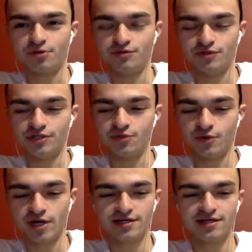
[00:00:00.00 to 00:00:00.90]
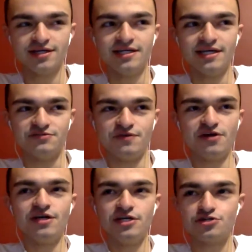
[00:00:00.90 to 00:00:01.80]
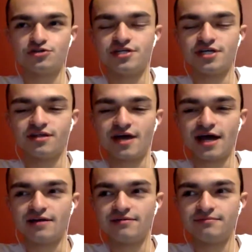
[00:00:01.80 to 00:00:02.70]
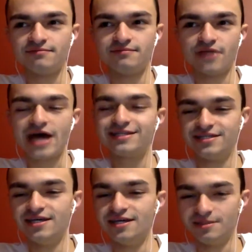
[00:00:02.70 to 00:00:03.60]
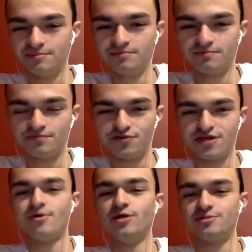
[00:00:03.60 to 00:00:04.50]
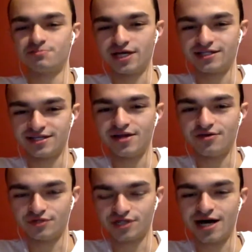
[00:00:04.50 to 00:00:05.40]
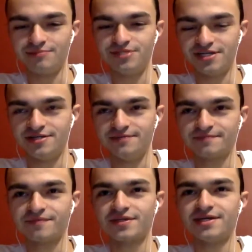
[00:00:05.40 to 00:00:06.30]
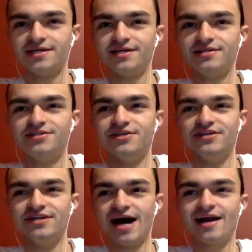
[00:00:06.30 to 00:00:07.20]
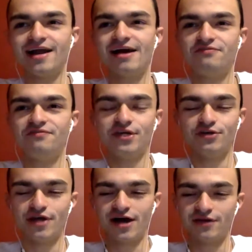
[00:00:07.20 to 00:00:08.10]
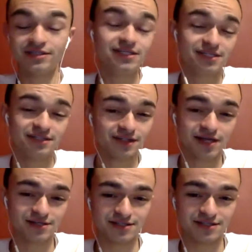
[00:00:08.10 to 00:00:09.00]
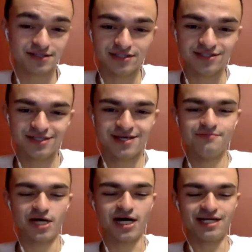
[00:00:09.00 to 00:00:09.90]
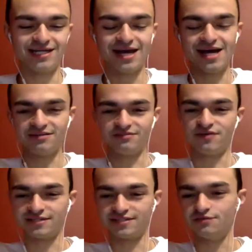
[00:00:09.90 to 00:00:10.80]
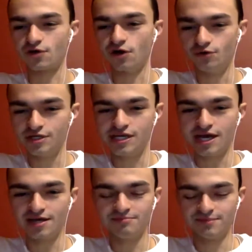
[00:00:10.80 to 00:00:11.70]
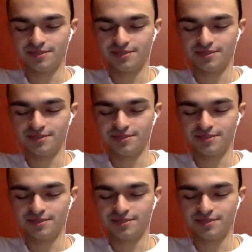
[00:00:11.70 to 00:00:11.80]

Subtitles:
really quick, it's very interesting that team, for them always playing together in Lob City, to not have figured out, at least in the legacy leagues, how to get an effective Cody game